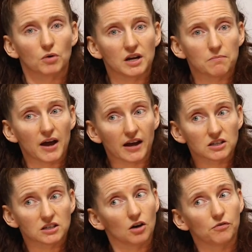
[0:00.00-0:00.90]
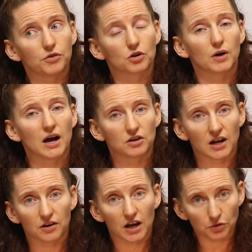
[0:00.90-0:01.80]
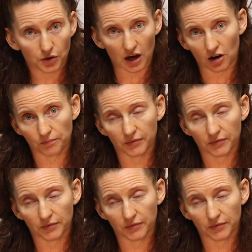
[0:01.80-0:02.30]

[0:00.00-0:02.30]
run impacts of the crowded out healthcare.